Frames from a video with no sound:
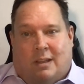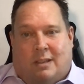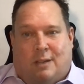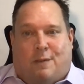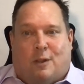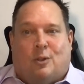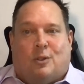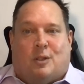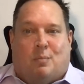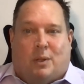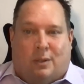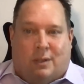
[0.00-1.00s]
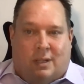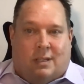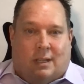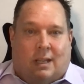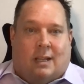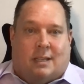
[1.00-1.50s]
difficult to build
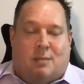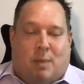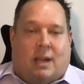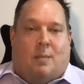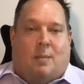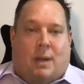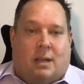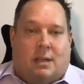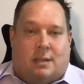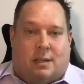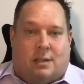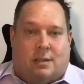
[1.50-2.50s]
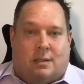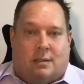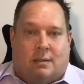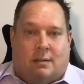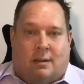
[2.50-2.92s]
into legacy backup architectures.